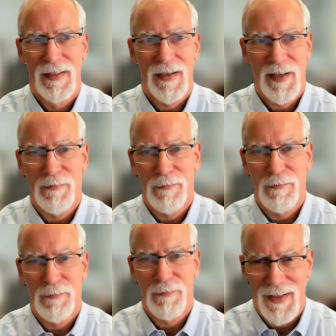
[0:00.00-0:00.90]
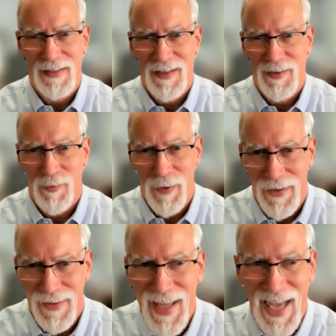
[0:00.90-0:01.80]
I think Monica can tell you
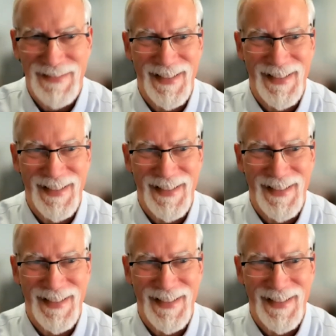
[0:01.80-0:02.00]
about that.